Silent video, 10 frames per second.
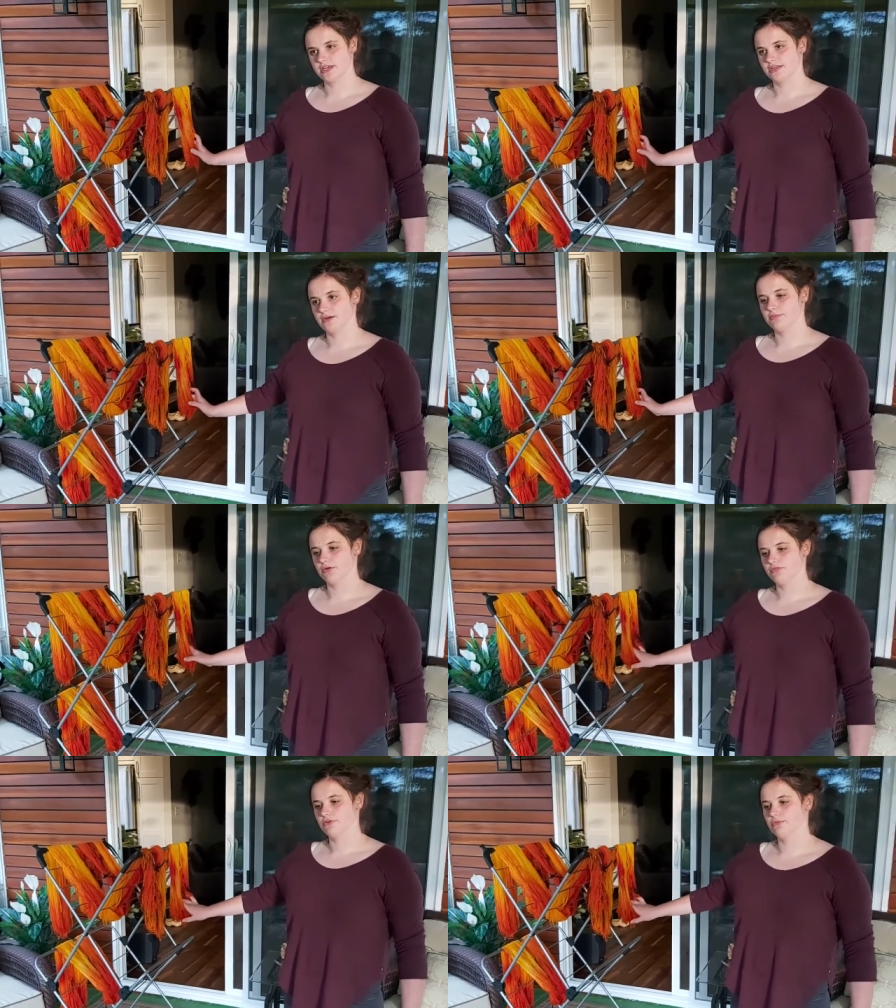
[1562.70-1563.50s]
skeined up,
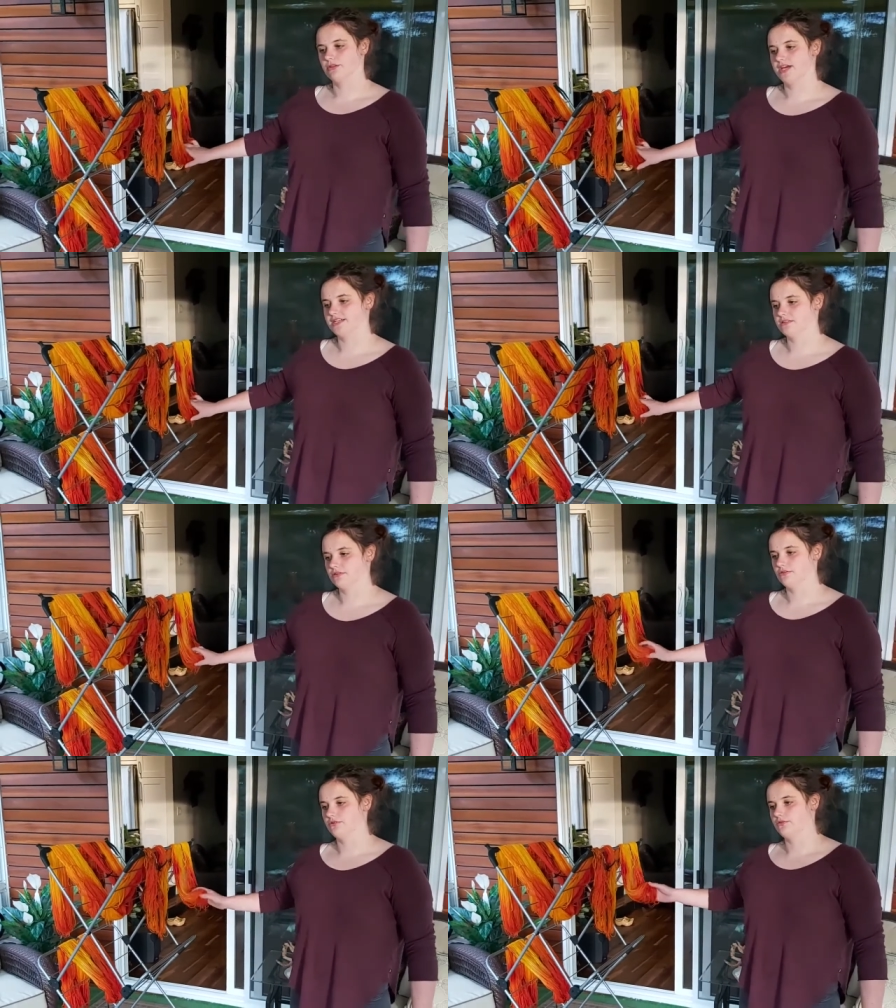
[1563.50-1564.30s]
I'll film a last
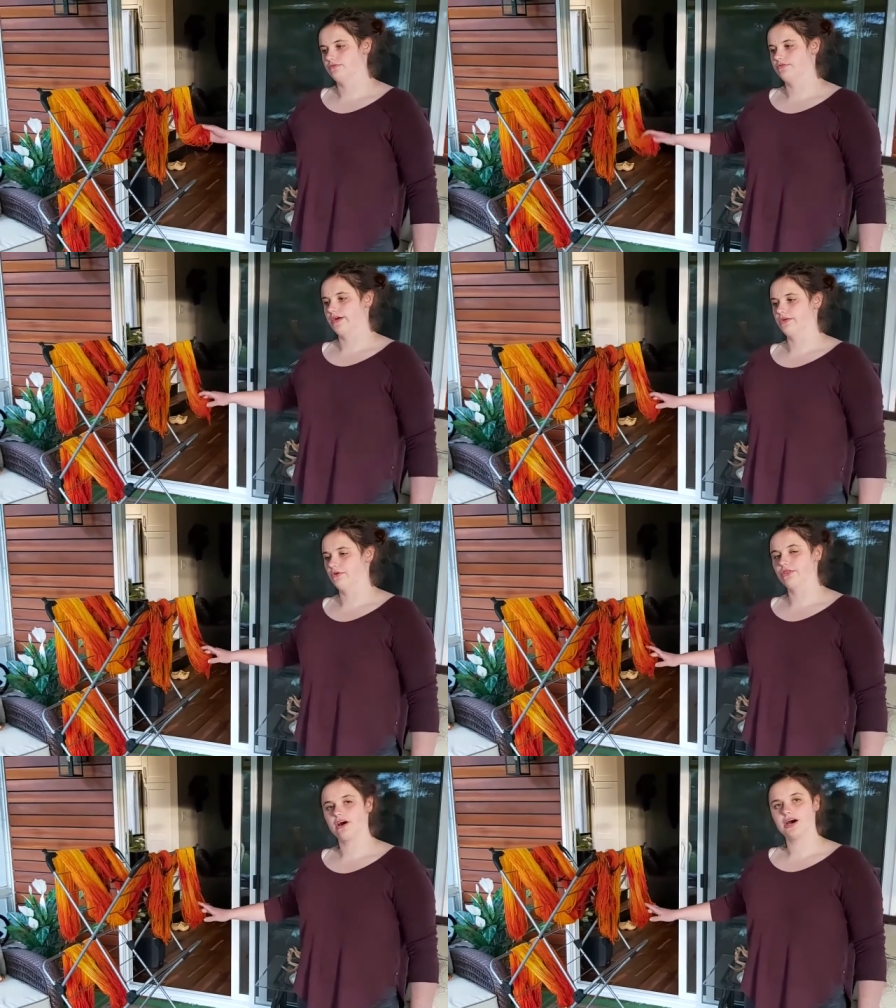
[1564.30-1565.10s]
little
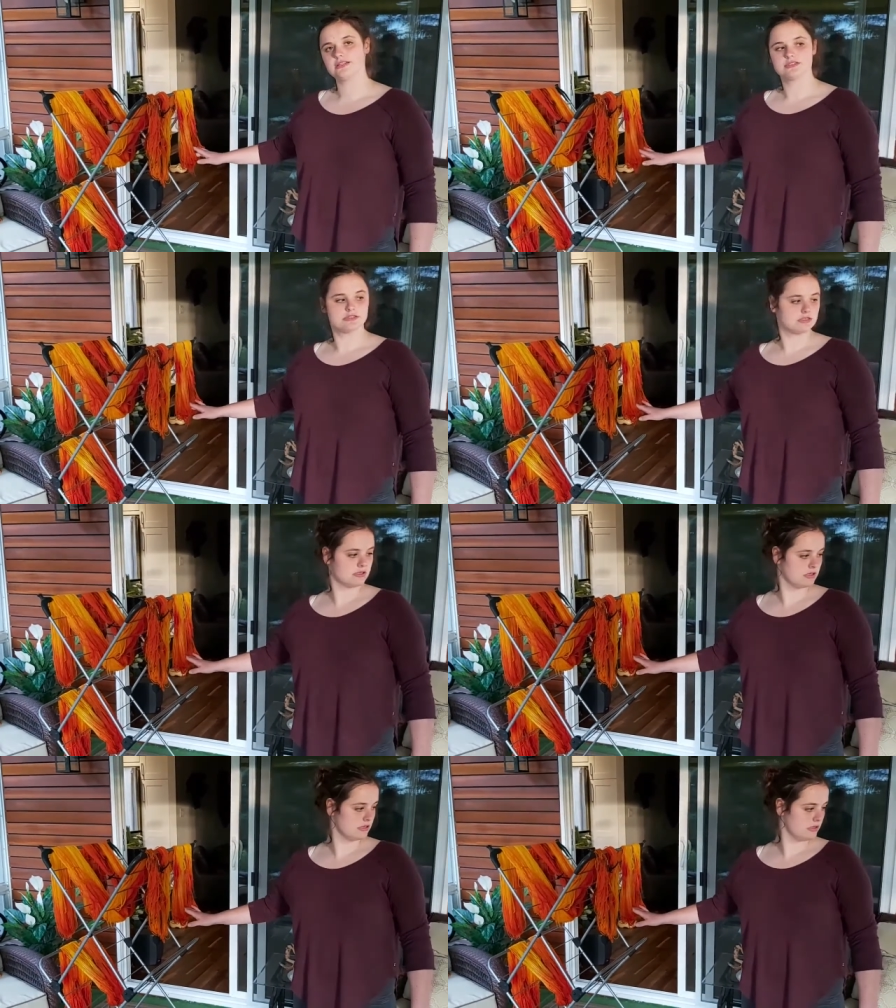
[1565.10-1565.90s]
final thoughts